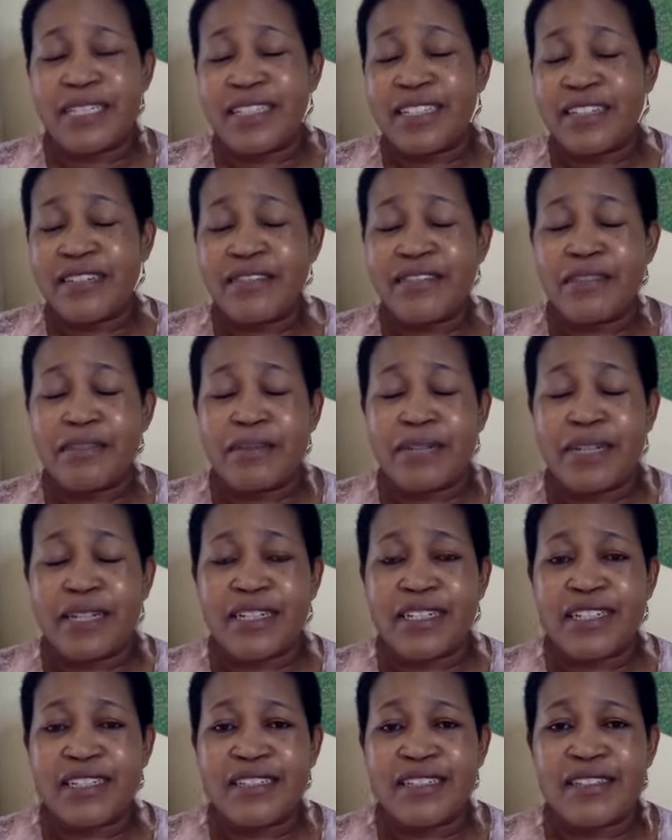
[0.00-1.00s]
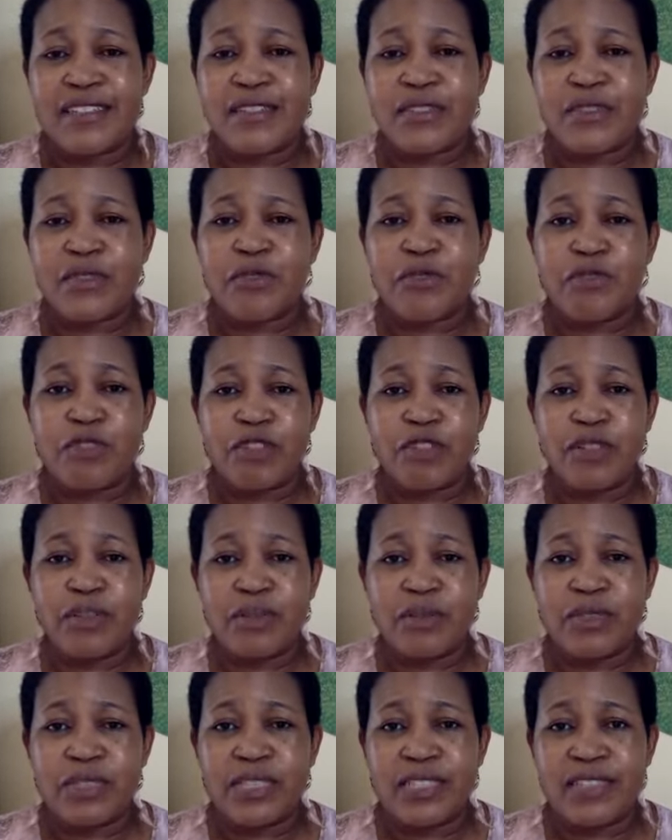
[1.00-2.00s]
And everybody is so
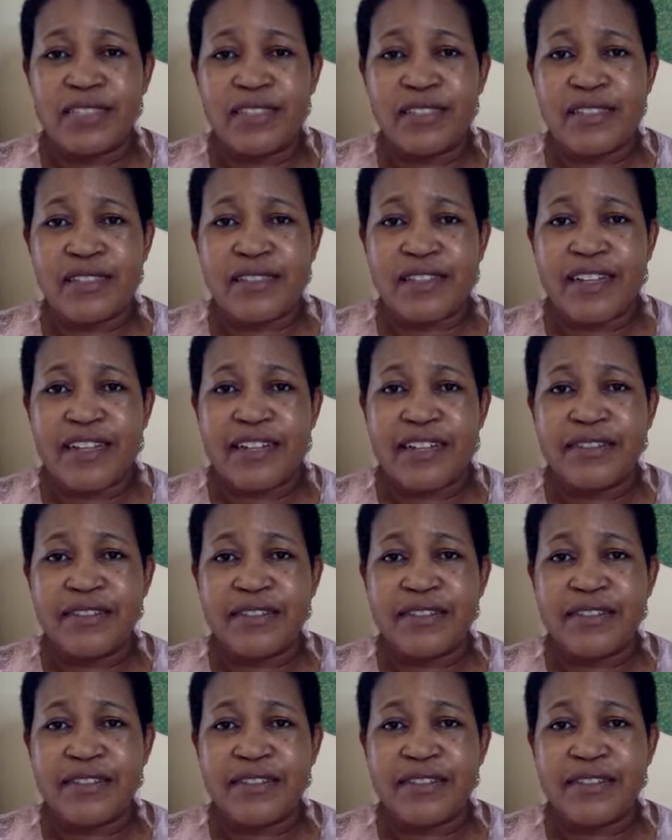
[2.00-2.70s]
valuable in this life.